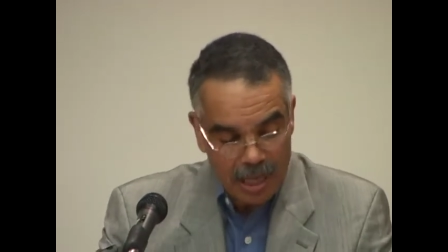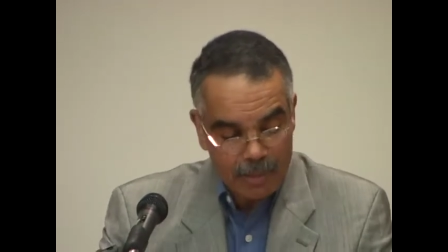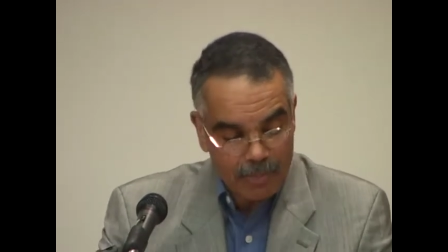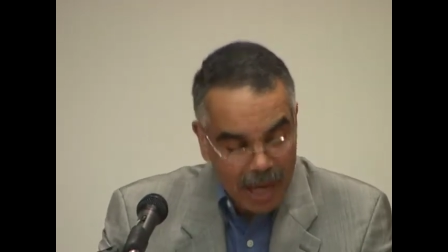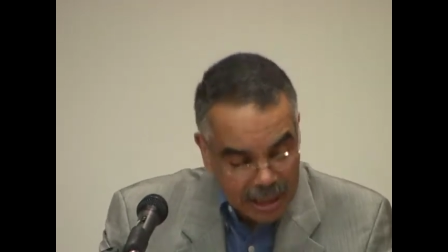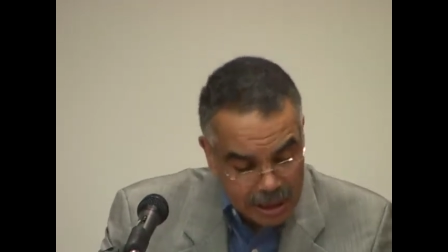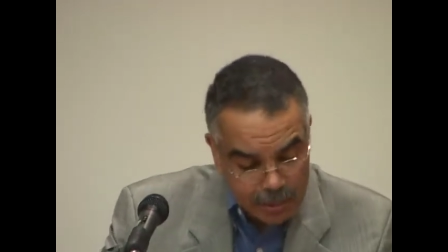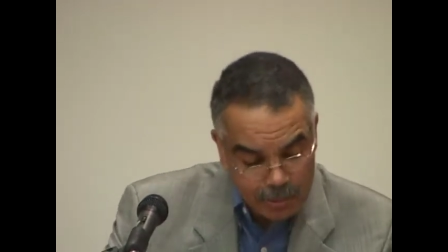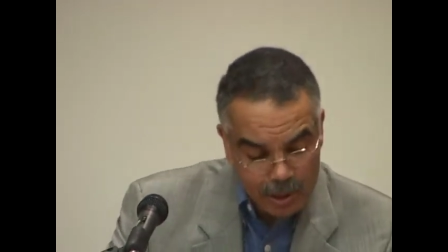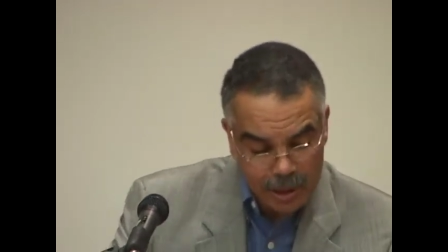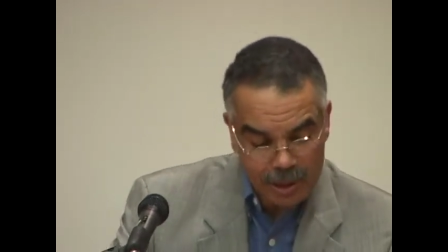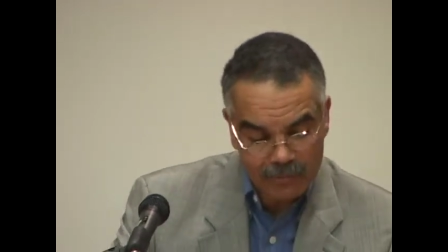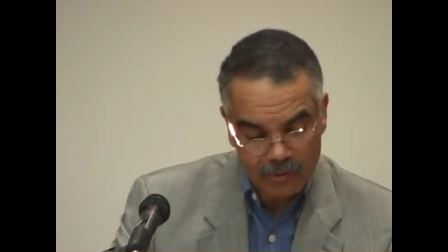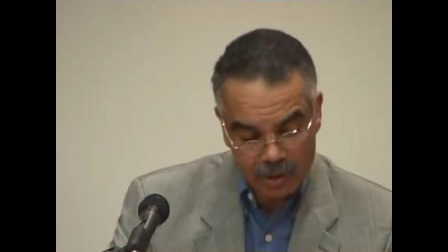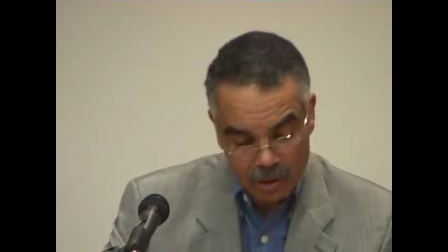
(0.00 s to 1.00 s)

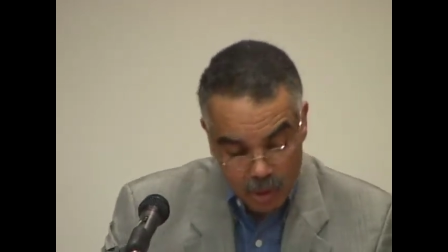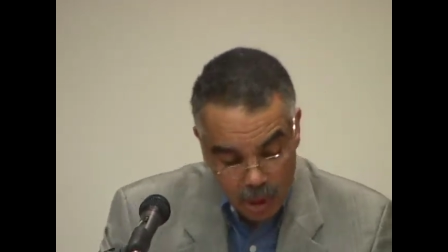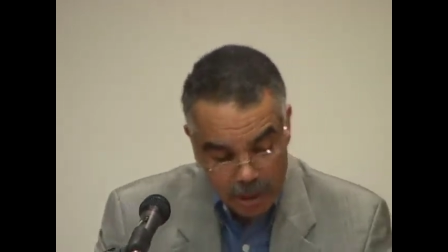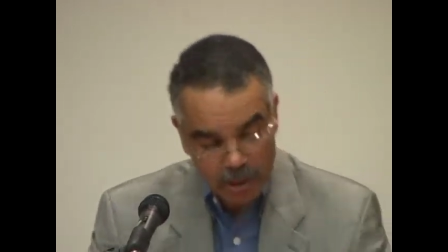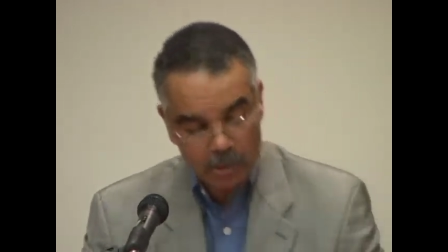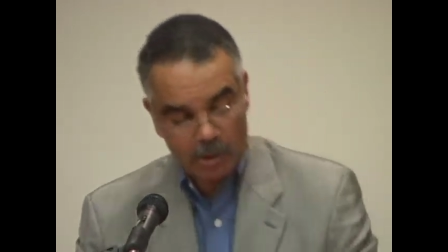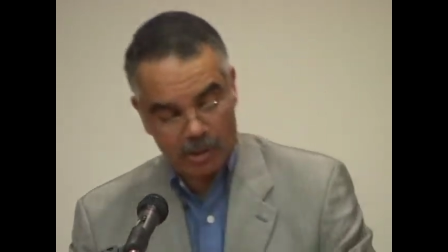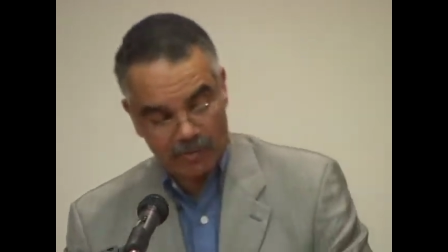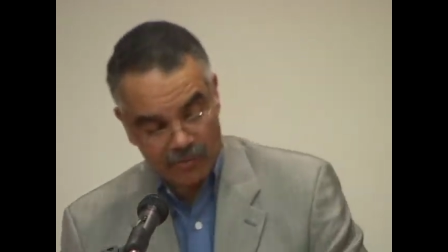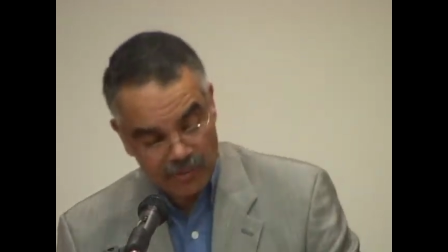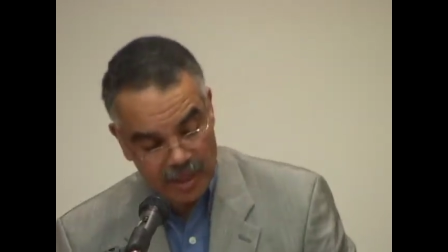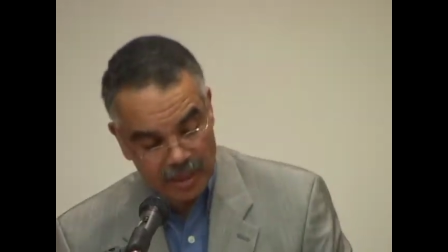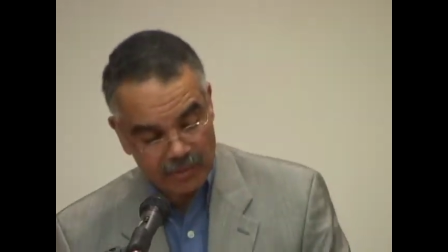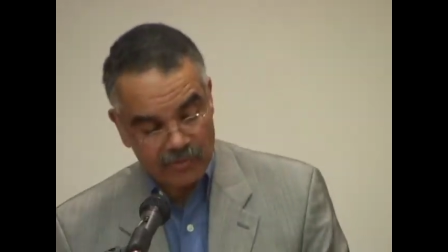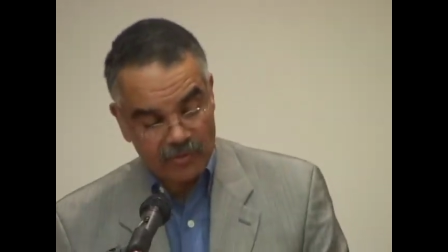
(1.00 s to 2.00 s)
possibly of a lawyer or a
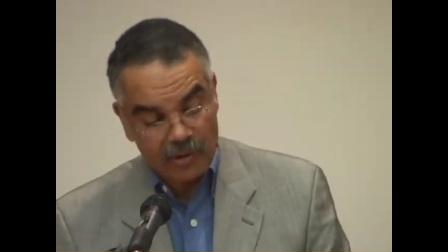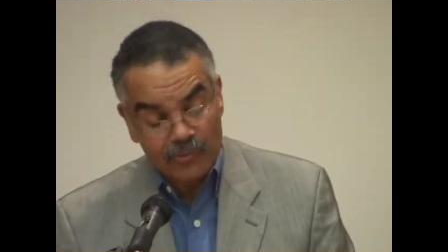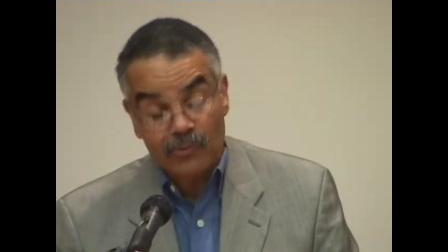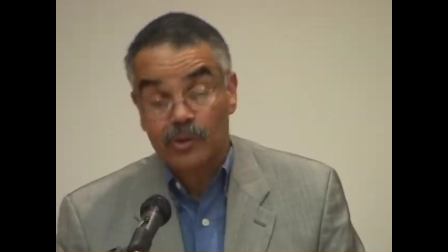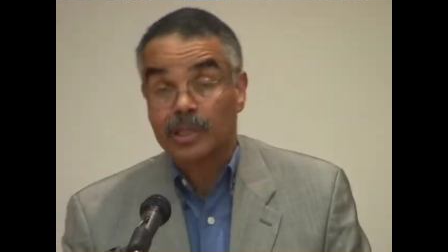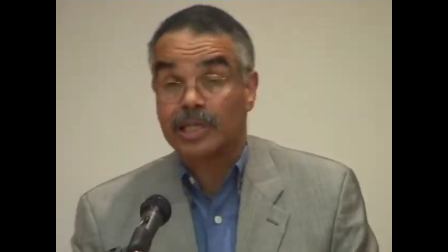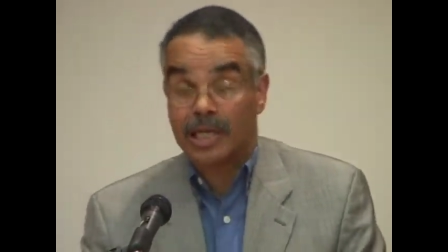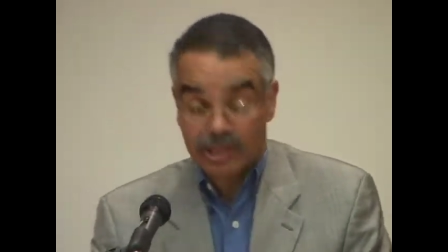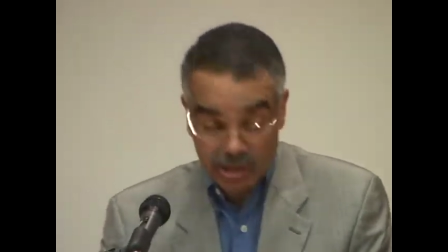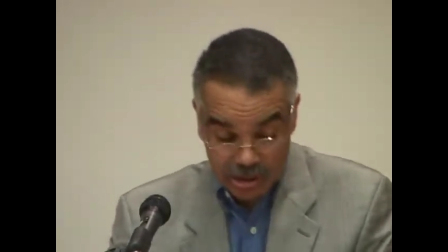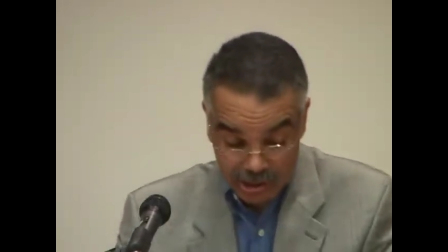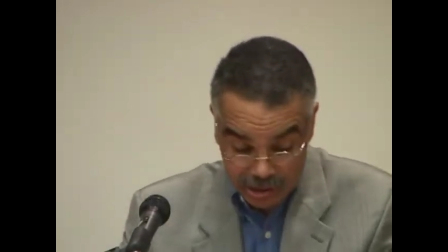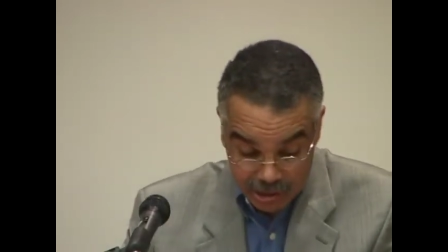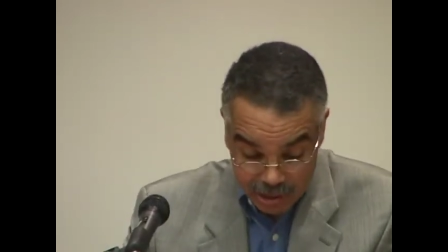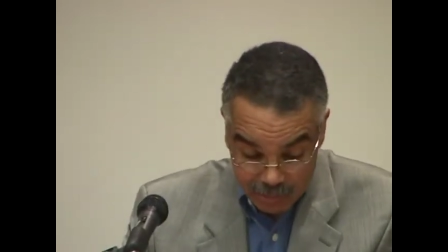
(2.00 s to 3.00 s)
friend fitfully
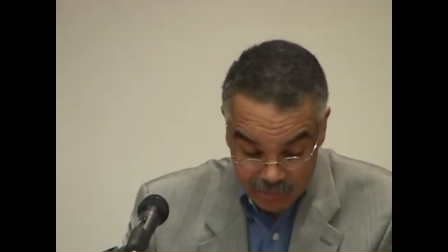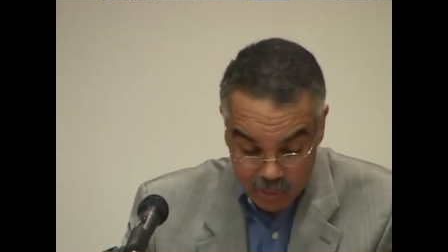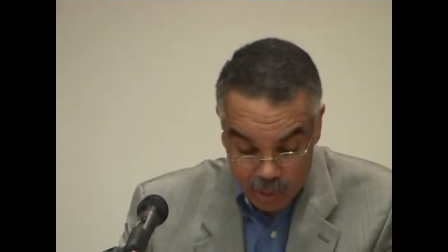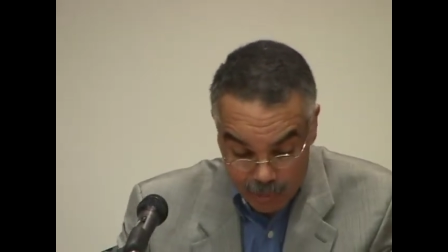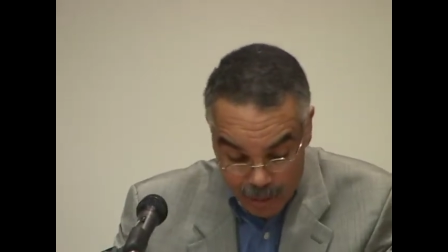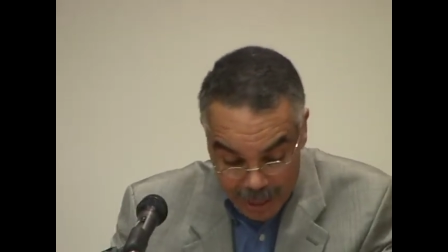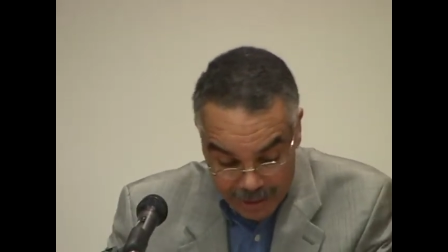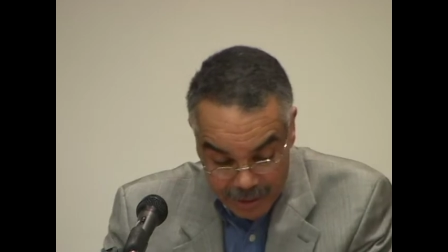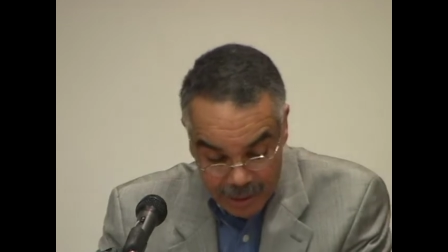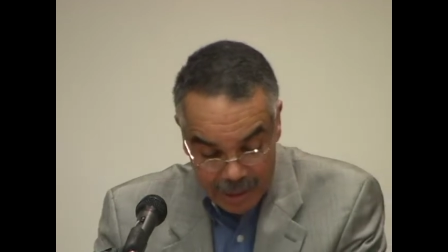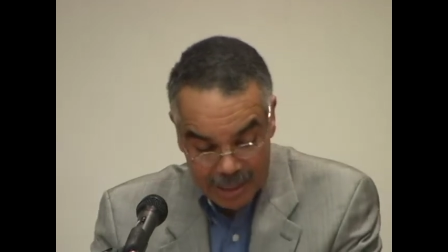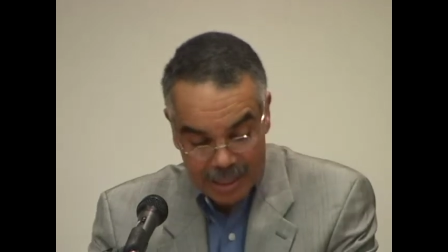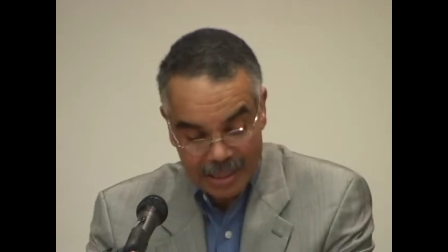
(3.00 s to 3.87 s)
etched into the formica,